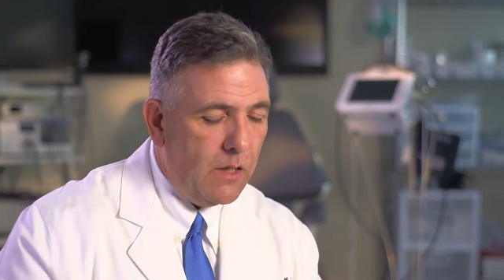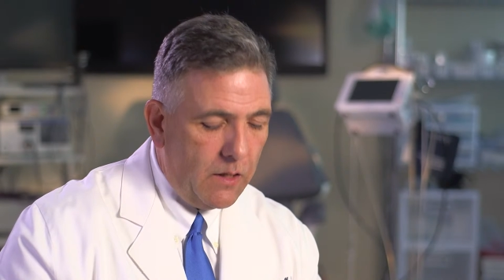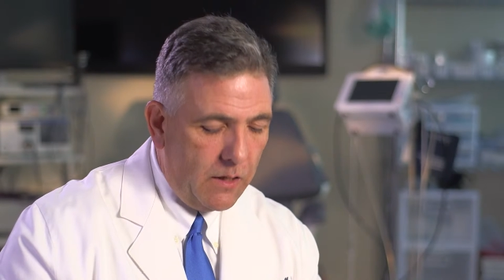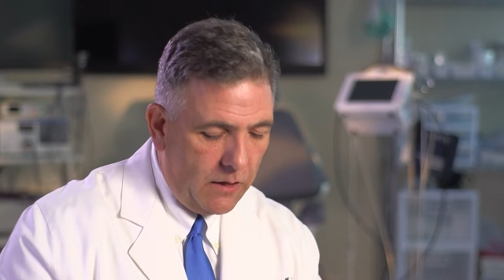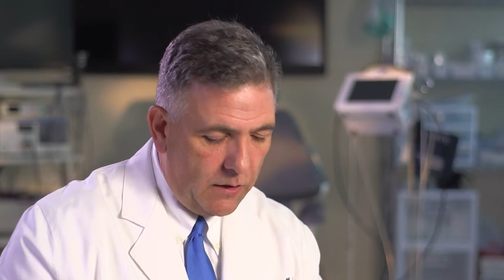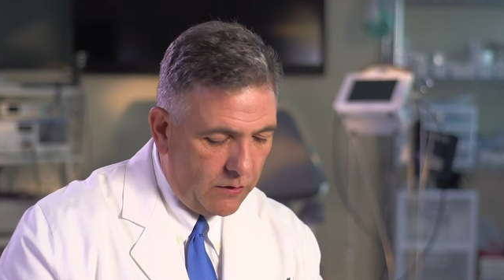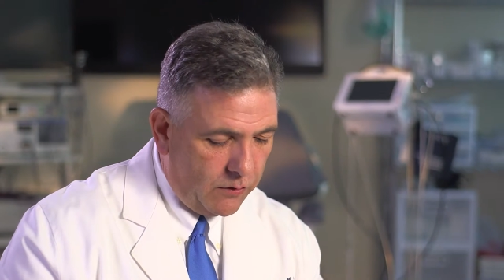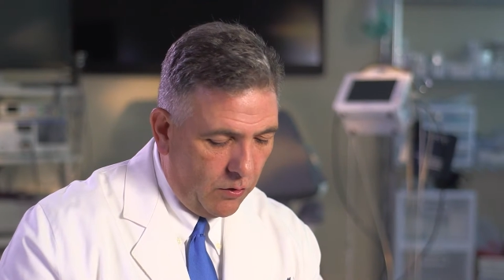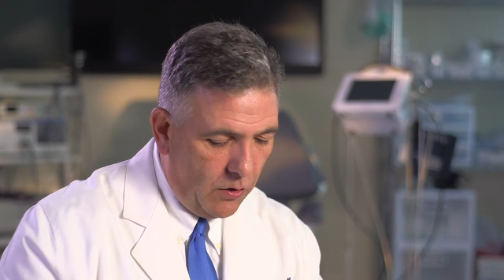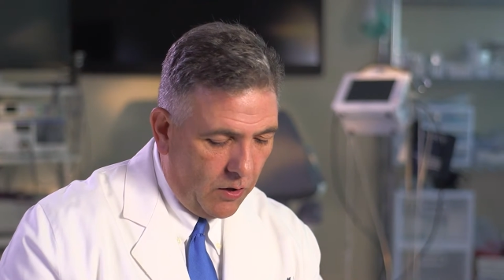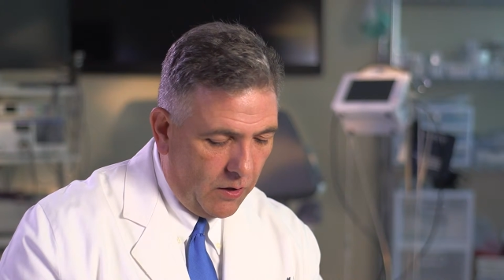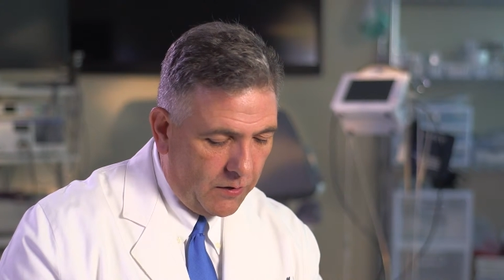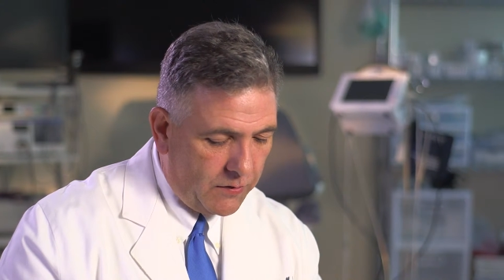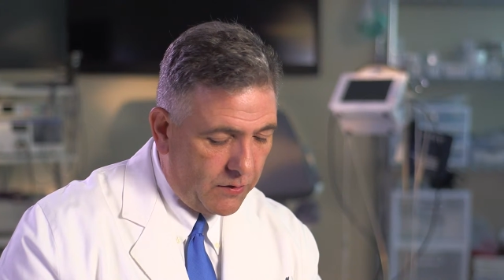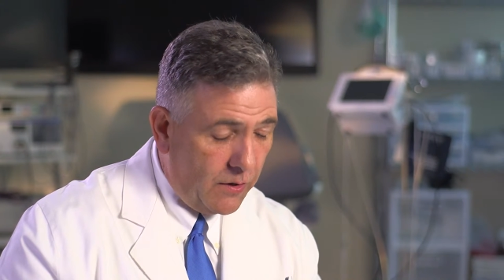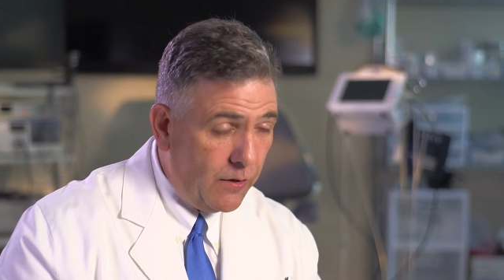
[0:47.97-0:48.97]
He's
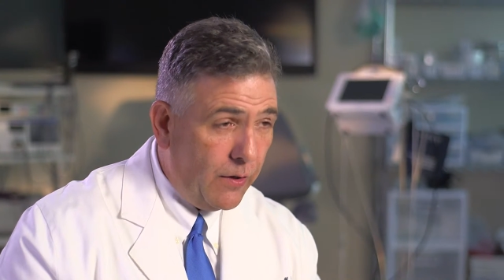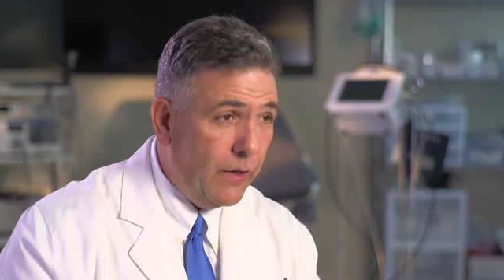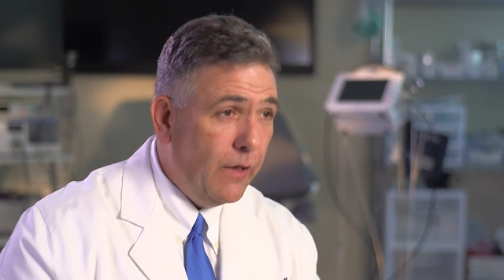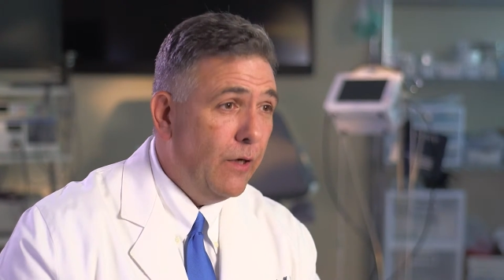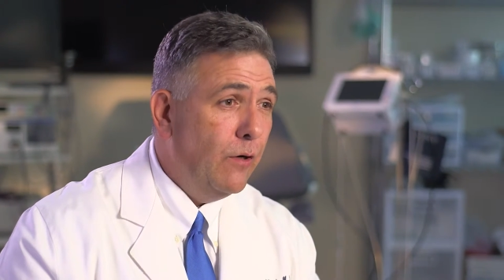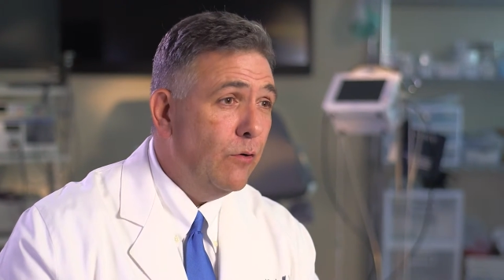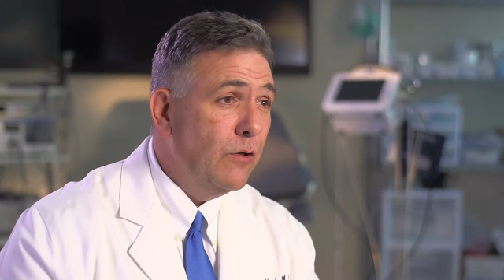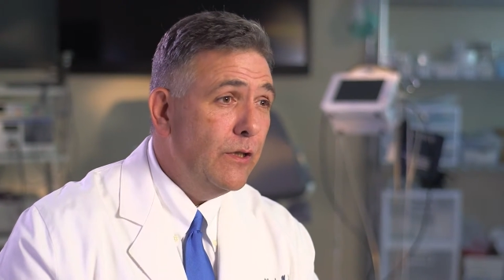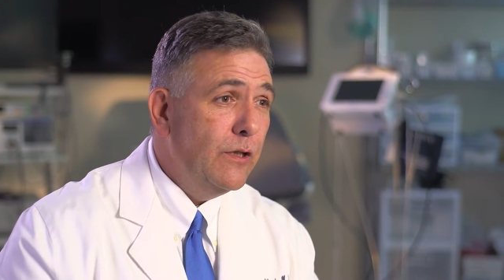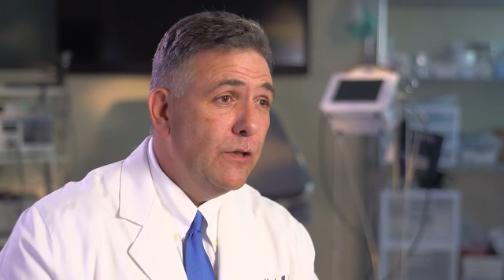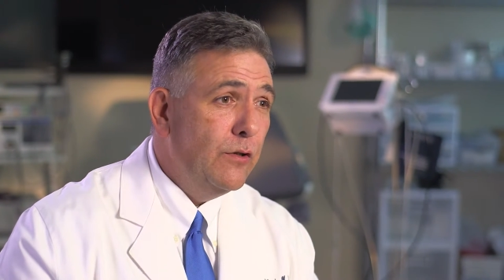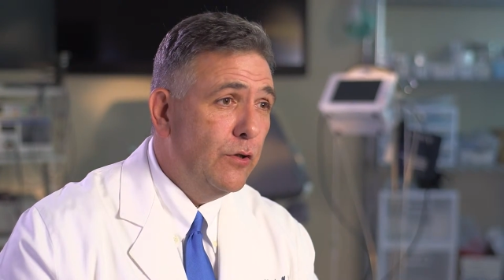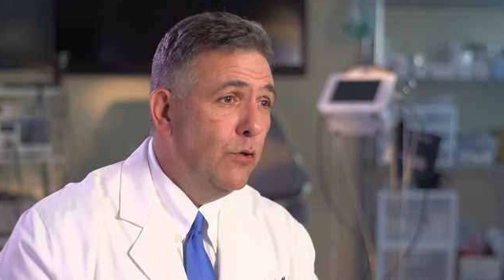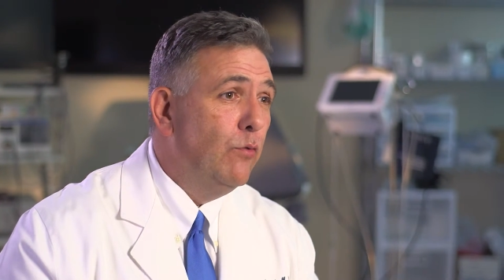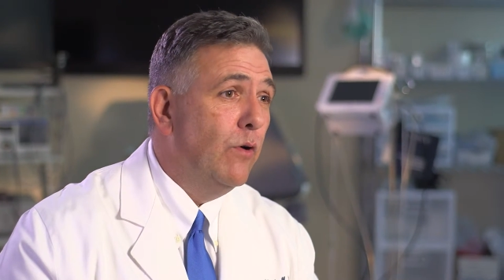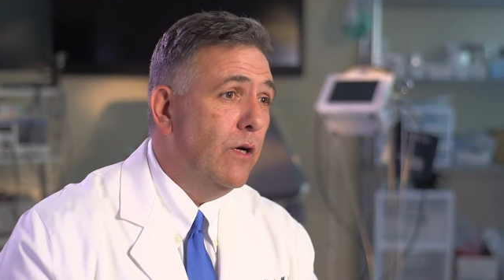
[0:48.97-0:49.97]
lost nearly
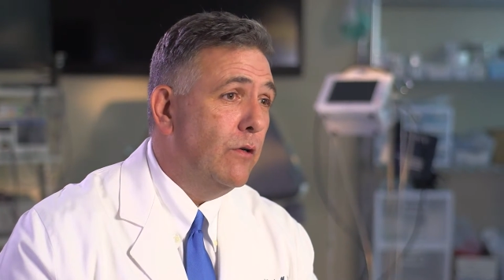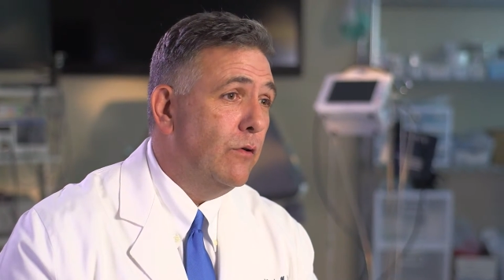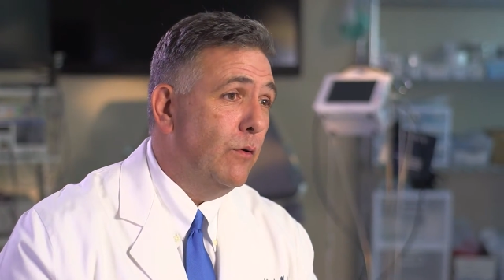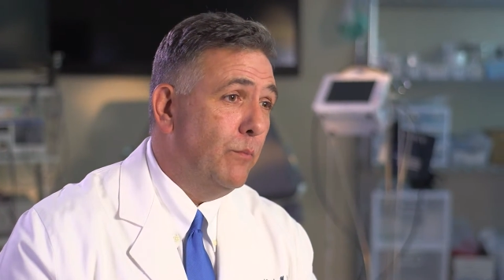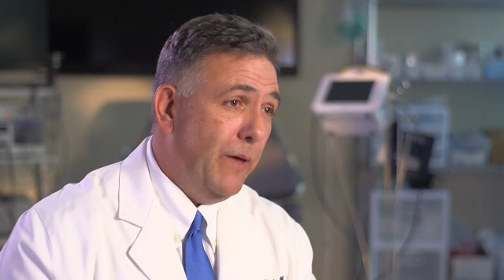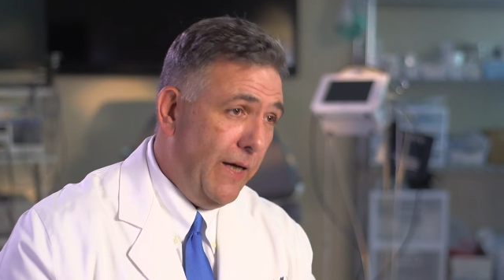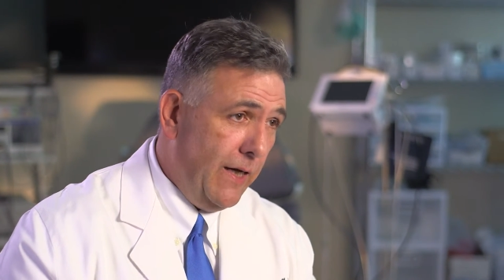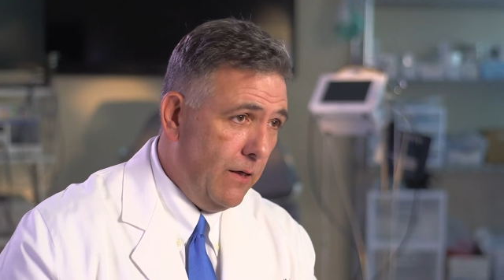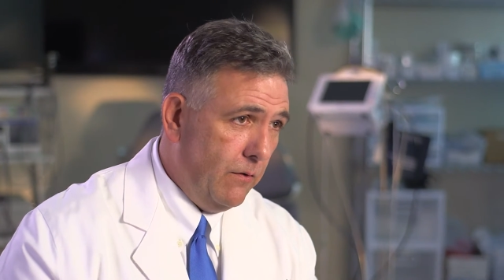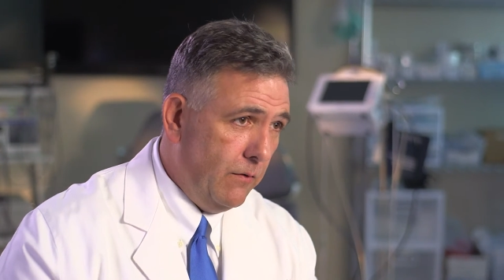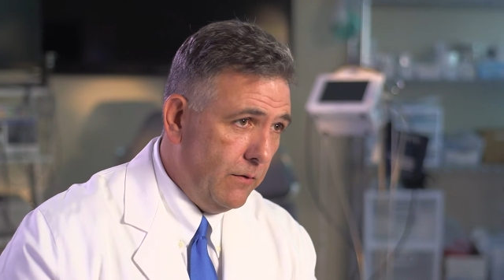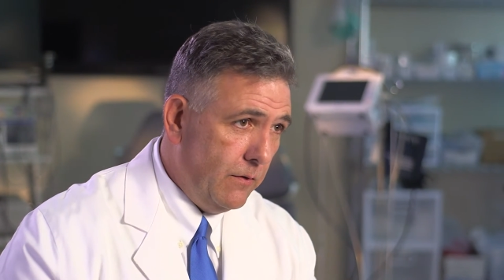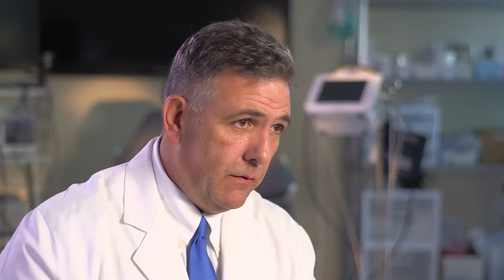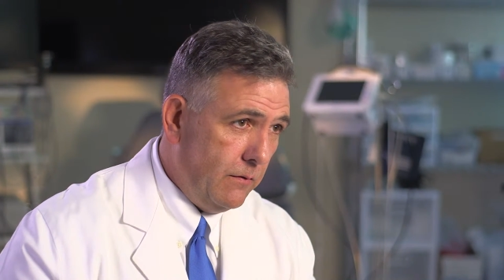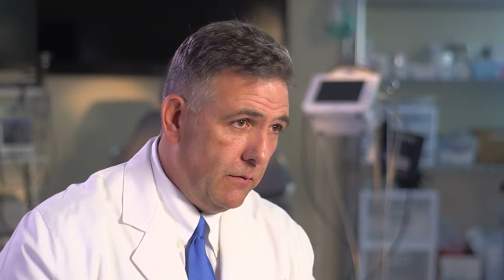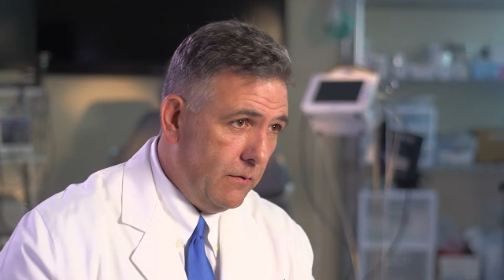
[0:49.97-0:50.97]
200
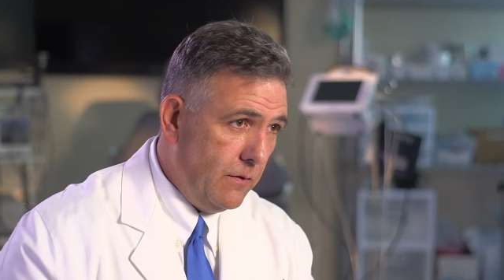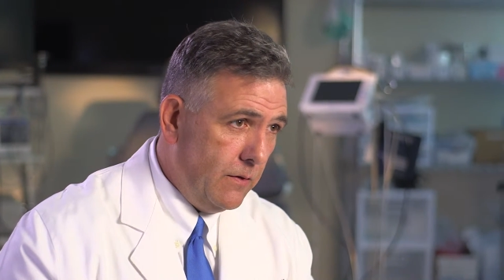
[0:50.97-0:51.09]
pounds.